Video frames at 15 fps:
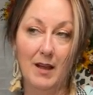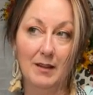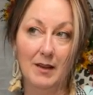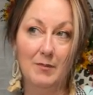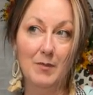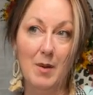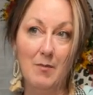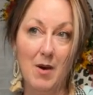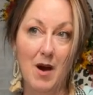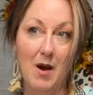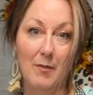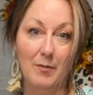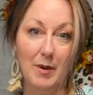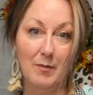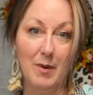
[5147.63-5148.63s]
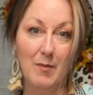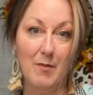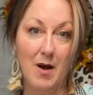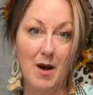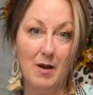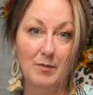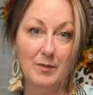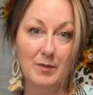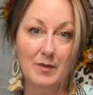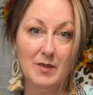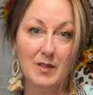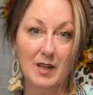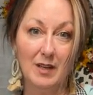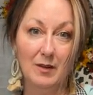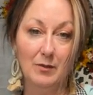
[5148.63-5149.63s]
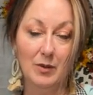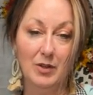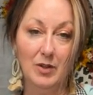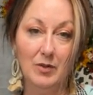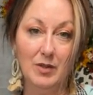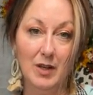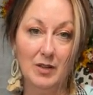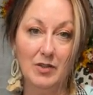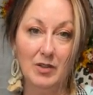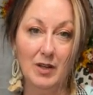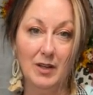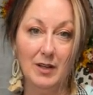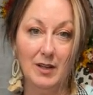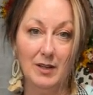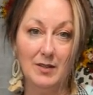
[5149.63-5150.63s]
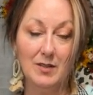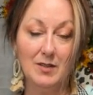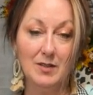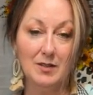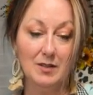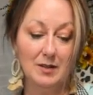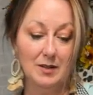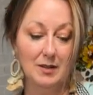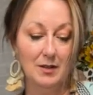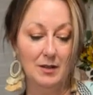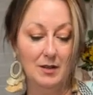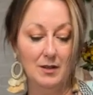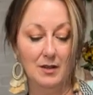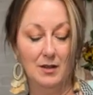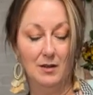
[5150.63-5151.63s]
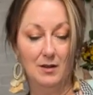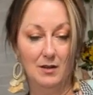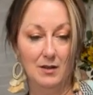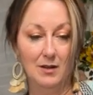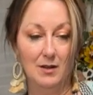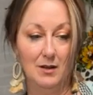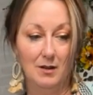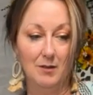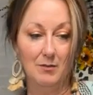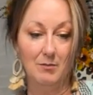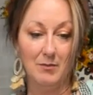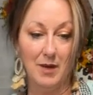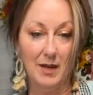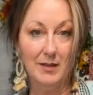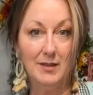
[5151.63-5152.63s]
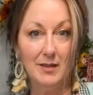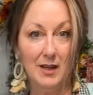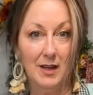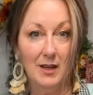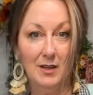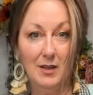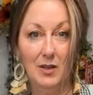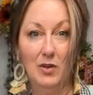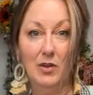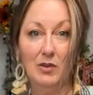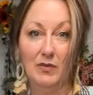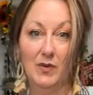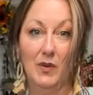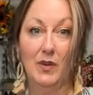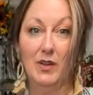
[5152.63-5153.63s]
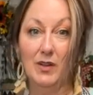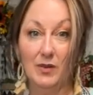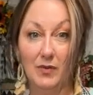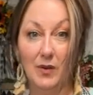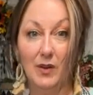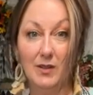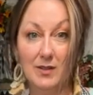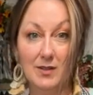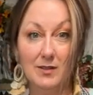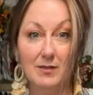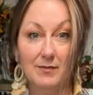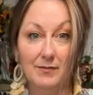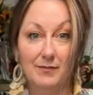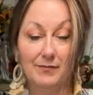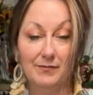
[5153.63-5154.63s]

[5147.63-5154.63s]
I love my mom, but my mom's skin, when you touch it against my skin, you can feel the difference.